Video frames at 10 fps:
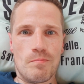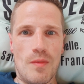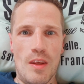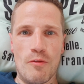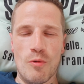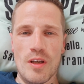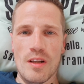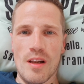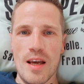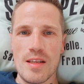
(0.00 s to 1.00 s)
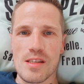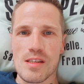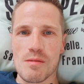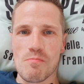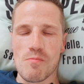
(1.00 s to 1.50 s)
if we eat
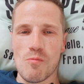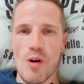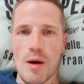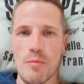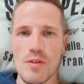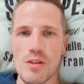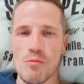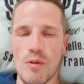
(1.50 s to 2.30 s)
less, what happens?